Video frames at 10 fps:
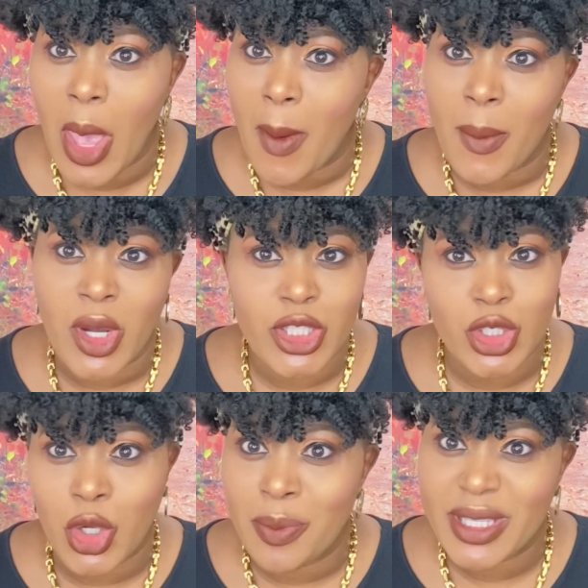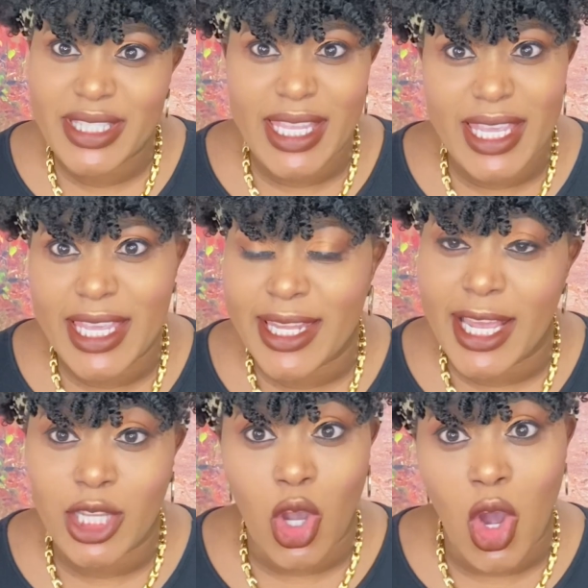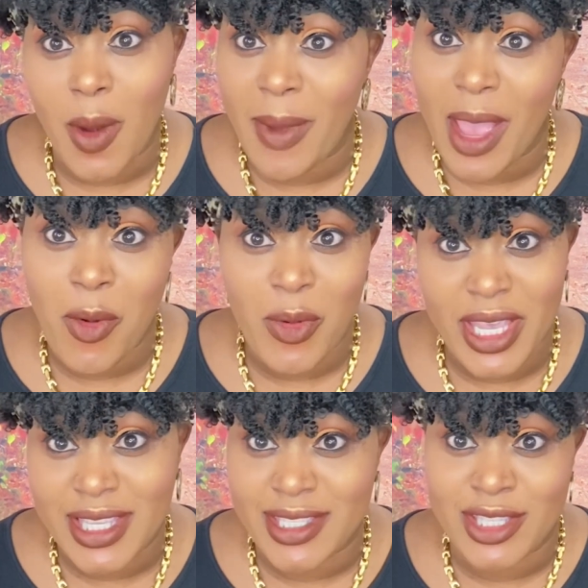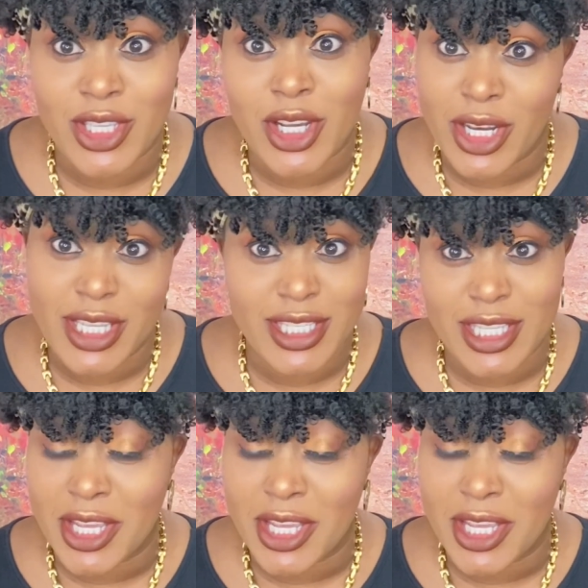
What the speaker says: But don't be thinking that all my wigs you're gonna see